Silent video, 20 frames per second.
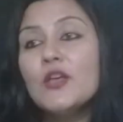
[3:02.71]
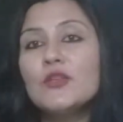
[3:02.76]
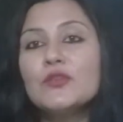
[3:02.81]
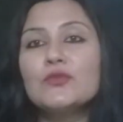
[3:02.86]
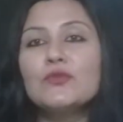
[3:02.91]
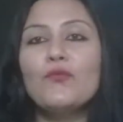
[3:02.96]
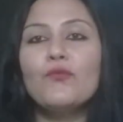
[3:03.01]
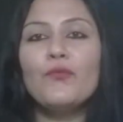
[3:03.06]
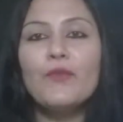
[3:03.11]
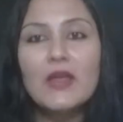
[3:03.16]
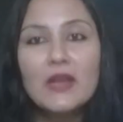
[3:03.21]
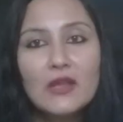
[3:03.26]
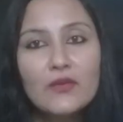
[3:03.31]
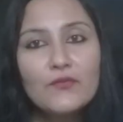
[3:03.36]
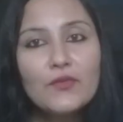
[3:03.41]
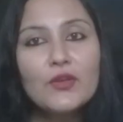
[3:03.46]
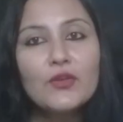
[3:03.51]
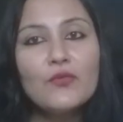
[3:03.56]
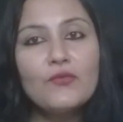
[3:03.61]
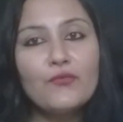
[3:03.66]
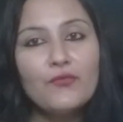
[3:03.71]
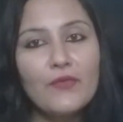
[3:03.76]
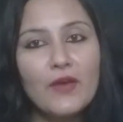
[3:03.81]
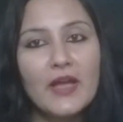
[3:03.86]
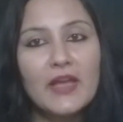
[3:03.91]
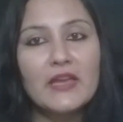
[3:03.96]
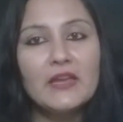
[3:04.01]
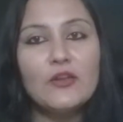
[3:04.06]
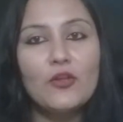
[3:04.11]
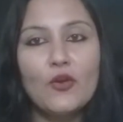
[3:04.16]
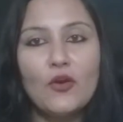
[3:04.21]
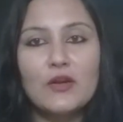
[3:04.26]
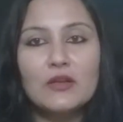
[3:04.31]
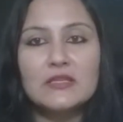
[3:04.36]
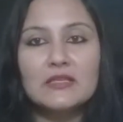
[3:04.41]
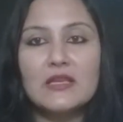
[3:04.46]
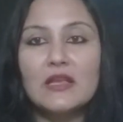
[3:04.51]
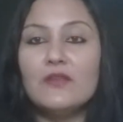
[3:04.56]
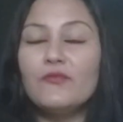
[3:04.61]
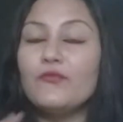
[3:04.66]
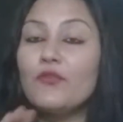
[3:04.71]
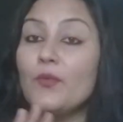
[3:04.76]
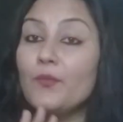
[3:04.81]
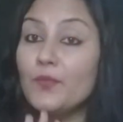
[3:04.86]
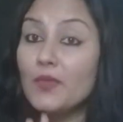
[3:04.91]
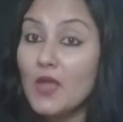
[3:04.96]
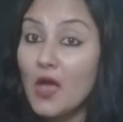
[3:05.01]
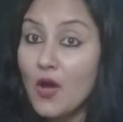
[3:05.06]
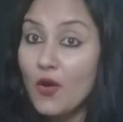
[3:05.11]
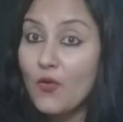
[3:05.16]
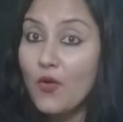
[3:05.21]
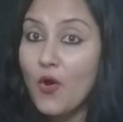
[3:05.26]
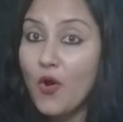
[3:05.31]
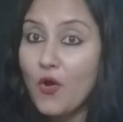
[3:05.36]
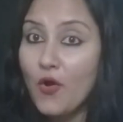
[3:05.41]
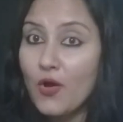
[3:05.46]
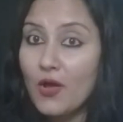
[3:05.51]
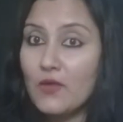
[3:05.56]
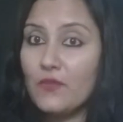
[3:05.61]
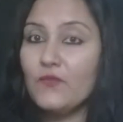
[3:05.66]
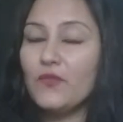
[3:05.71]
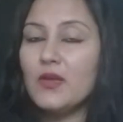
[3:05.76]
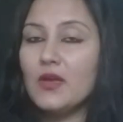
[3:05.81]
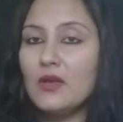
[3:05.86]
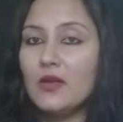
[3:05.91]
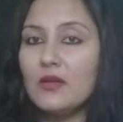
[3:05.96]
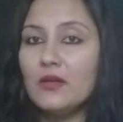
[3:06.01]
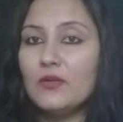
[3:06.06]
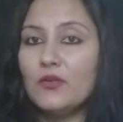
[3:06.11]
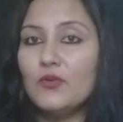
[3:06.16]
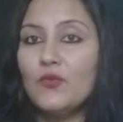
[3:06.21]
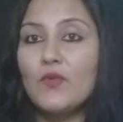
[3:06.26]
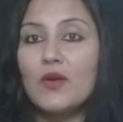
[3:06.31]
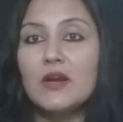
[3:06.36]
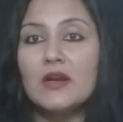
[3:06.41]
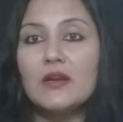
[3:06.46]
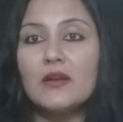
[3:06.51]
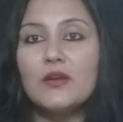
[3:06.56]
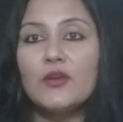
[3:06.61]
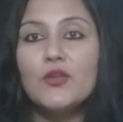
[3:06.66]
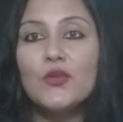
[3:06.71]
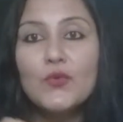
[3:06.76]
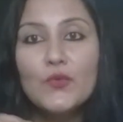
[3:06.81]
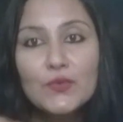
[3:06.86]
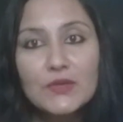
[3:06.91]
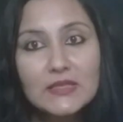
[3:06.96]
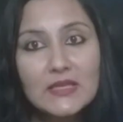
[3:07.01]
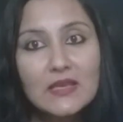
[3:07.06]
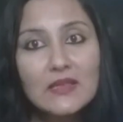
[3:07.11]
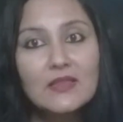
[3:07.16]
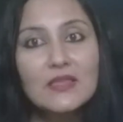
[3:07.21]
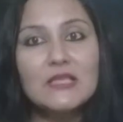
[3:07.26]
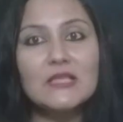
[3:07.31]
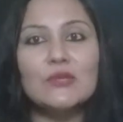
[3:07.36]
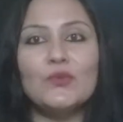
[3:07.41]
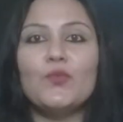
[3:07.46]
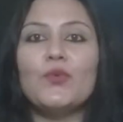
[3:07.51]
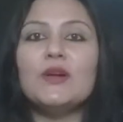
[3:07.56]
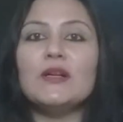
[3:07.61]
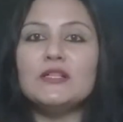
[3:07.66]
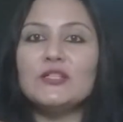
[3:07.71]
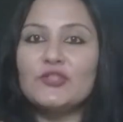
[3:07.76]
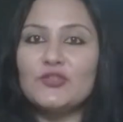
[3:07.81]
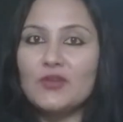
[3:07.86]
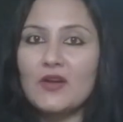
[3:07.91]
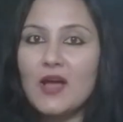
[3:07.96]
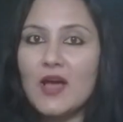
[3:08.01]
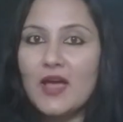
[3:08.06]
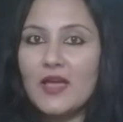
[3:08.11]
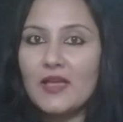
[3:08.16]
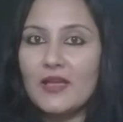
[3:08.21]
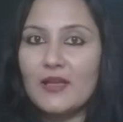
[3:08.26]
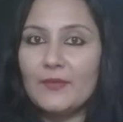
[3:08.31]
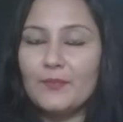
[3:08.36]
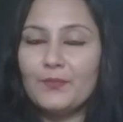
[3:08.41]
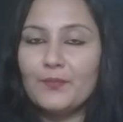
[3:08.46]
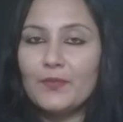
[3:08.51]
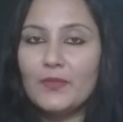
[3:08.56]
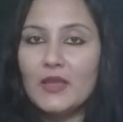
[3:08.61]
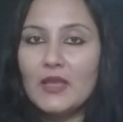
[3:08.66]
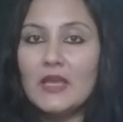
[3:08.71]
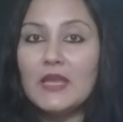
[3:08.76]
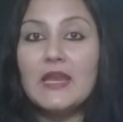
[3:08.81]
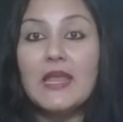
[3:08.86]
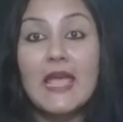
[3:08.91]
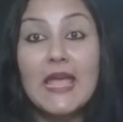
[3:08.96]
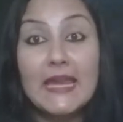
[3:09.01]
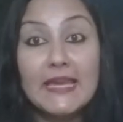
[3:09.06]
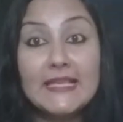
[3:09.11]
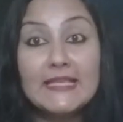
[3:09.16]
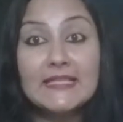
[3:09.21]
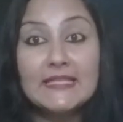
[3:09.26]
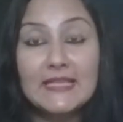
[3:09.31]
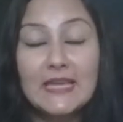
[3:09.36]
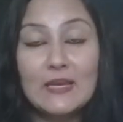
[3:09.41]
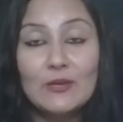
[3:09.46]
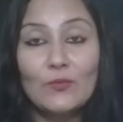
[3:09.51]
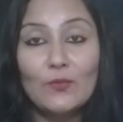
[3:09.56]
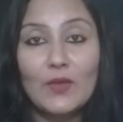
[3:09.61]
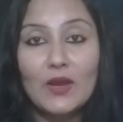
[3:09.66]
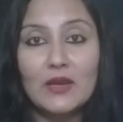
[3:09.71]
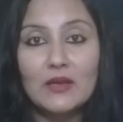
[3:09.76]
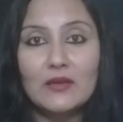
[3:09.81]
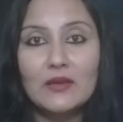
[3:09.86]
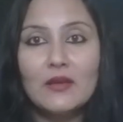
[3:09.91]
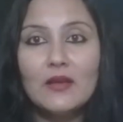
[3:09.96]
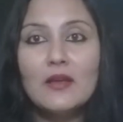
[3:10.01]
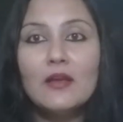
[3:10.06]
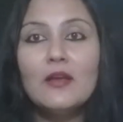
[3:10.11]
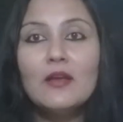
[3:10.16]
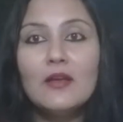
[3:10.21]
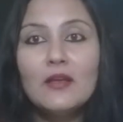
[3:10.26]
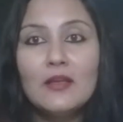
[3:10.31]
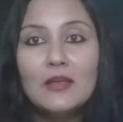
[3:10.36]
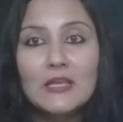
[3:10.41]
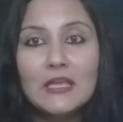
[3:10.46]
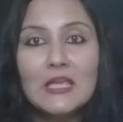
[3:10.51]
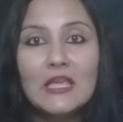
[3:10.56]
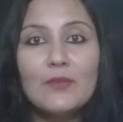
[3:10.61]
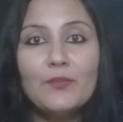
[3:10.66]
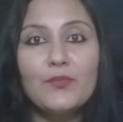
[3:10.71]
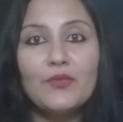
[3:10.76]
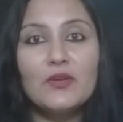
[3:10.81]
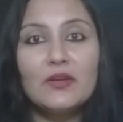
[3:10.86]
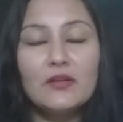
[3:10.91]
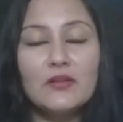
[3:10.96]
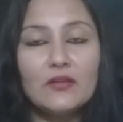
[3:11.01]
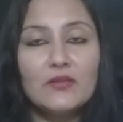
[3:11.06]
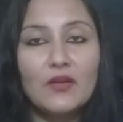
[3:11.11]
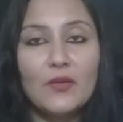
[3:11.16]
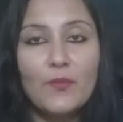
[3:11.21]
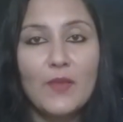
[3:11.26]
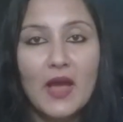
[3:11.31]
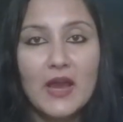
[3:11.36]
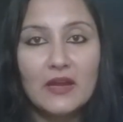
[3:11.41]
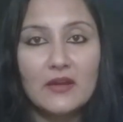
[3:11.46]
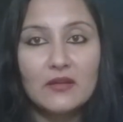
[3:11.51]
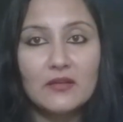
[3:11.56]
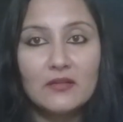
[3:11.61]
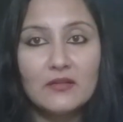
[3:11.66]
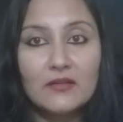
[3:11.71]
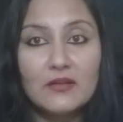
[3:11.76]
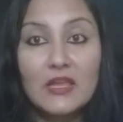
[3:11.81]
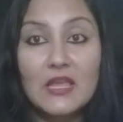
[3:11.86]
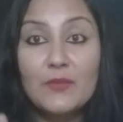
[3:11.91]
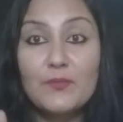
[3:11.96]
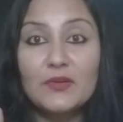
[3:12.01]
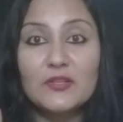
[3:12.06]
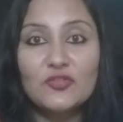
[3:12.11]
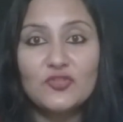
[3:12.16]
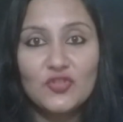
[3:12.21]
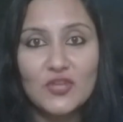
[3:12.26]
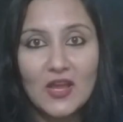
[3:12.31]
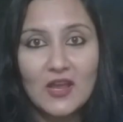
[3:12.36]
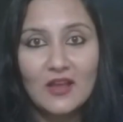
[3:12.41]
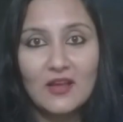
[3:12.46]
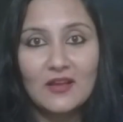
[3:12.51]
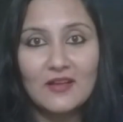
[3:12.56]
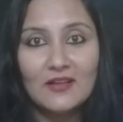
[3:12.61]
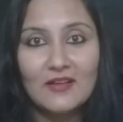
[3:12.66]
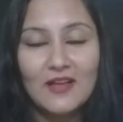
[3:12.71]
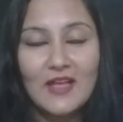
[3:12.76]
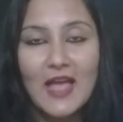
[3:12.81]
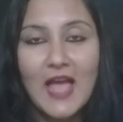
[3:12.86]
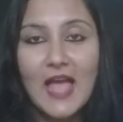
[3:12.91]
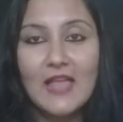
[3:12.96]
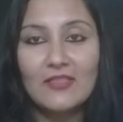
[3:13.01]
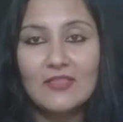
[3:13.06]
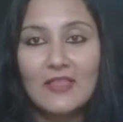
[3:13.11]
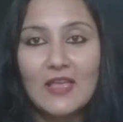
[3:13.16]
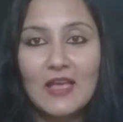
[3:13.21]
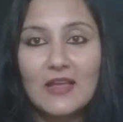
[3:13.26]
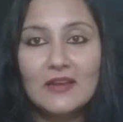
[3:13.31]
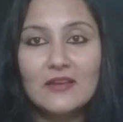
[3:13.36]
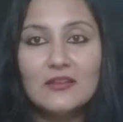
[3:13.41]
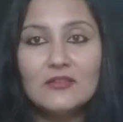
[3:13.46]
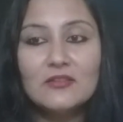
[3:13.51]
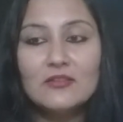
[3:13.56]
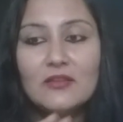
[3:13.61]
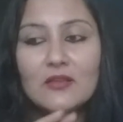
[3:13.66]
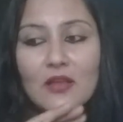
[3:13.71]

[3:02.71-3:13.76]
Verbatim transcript: So whenever you find yourself from now on where you are using this word try in any statement, keep a reminder, keep a check and then